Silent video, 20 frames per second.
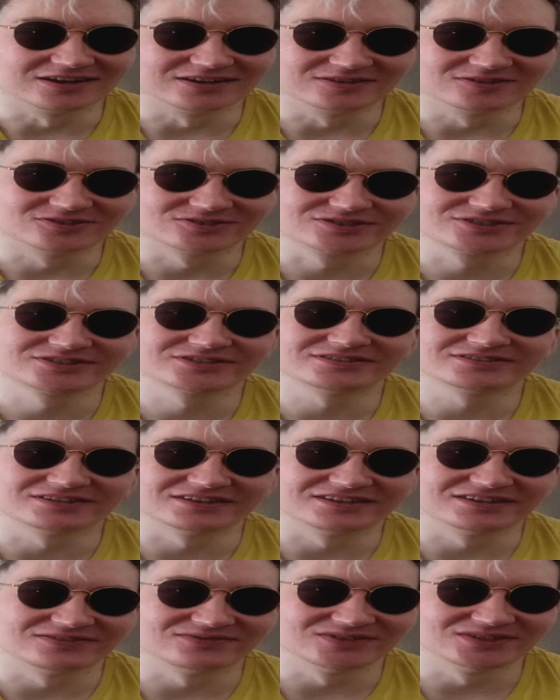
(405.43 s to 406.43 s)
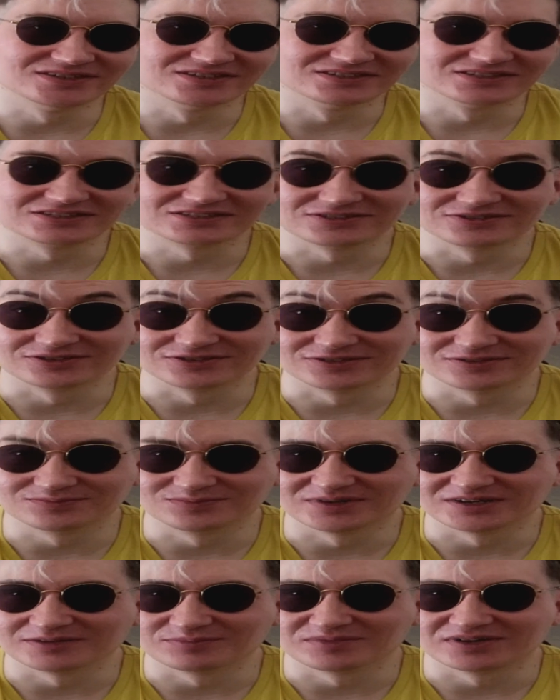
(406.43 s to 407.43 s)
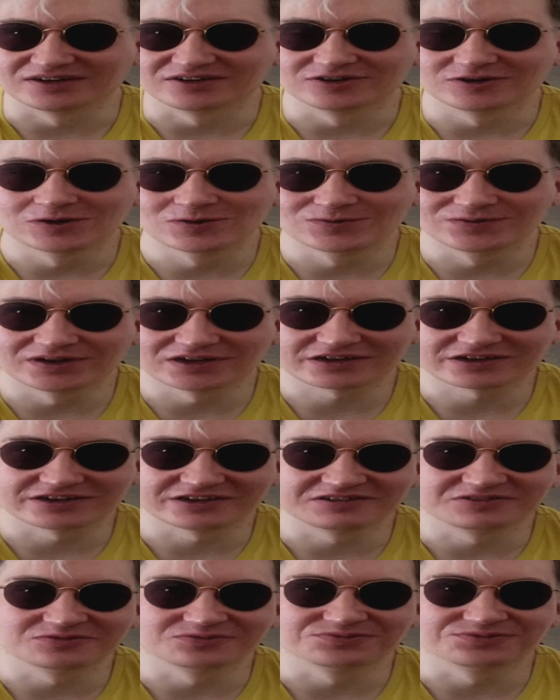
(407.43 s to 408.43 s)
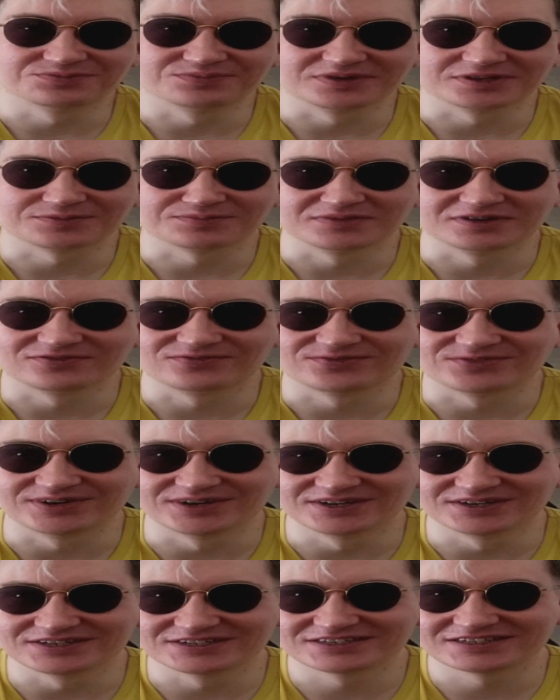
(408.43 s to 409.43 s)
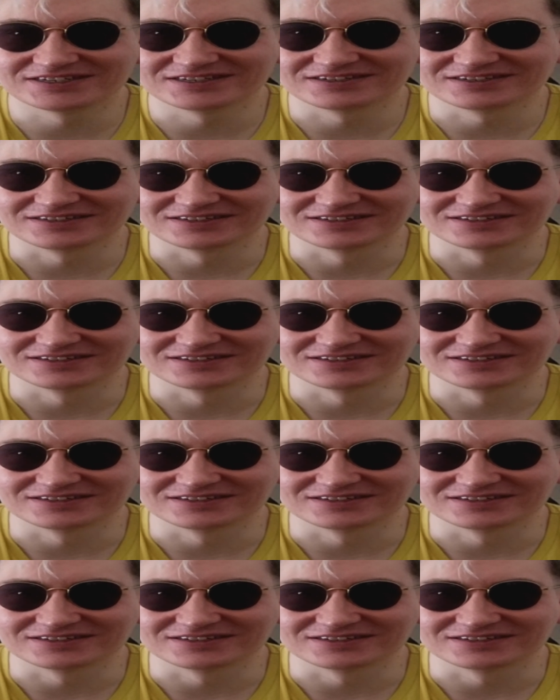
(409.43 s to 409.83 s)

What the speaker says: lost the evidence not by my own account, but my friends